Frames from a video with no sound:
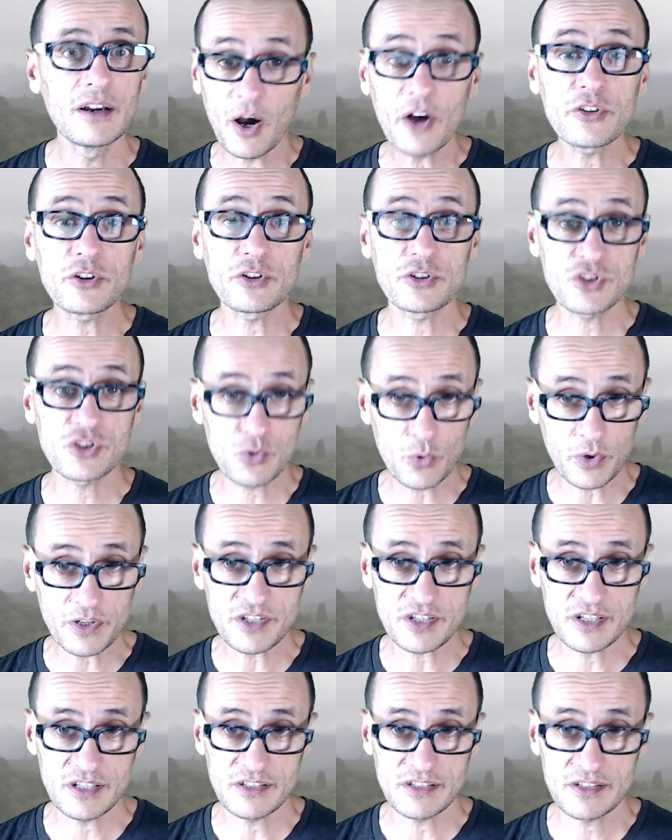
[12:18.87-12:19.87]
other
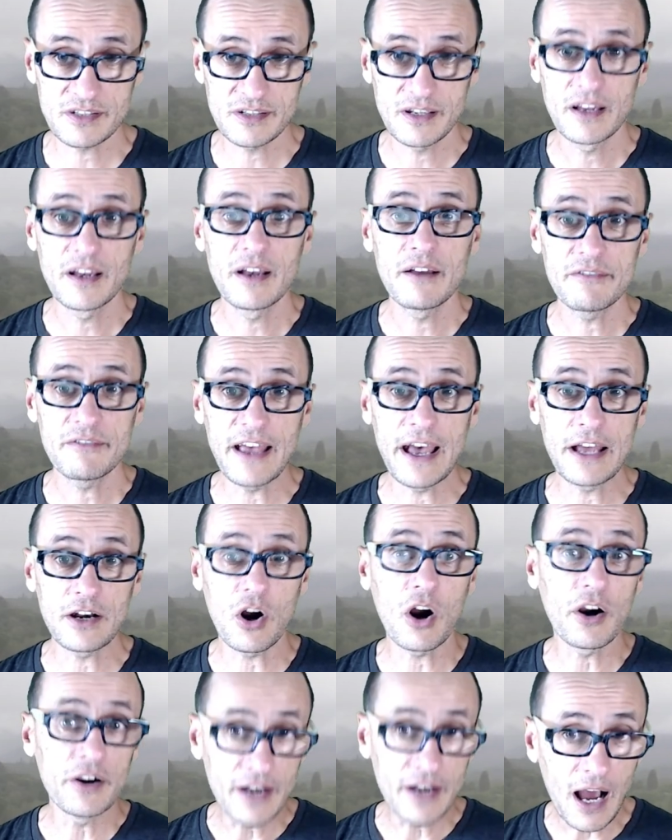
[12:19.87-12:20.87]
sources that
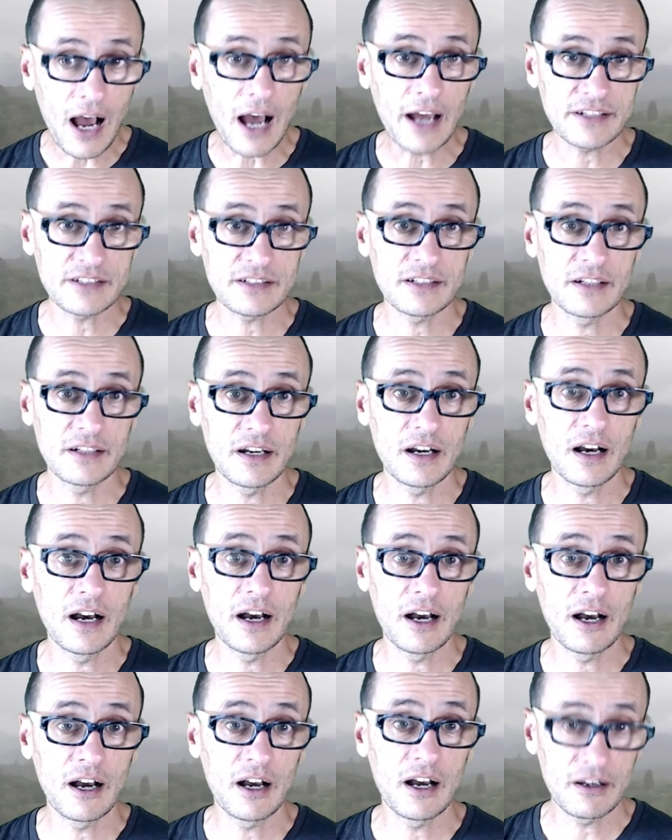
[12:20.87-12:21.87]
are not
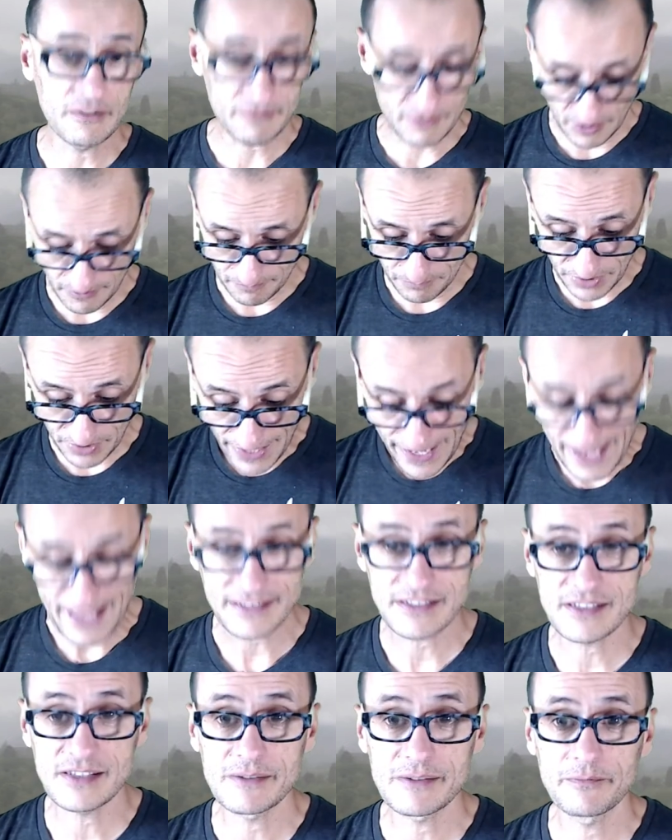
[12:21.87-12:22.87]
uh,
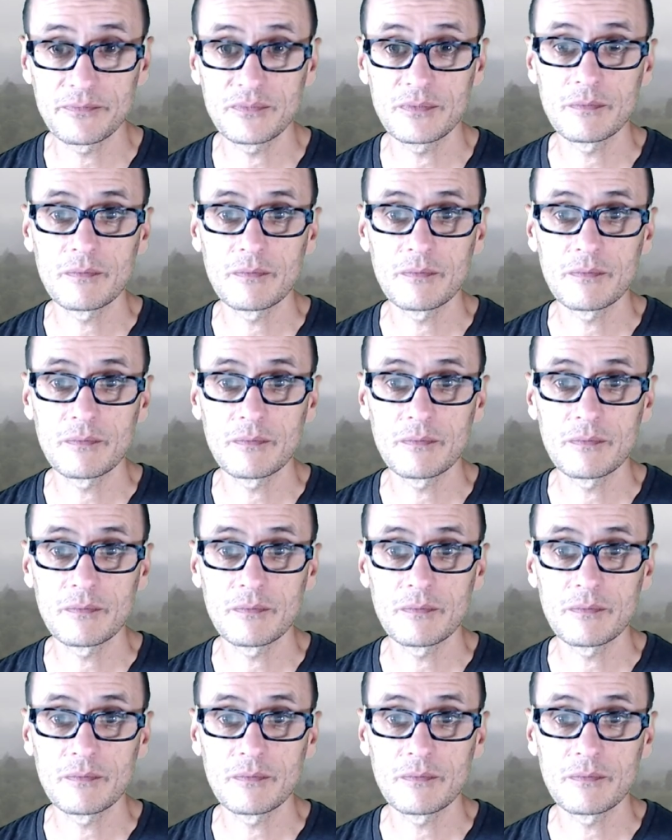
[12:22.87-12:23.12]
plants.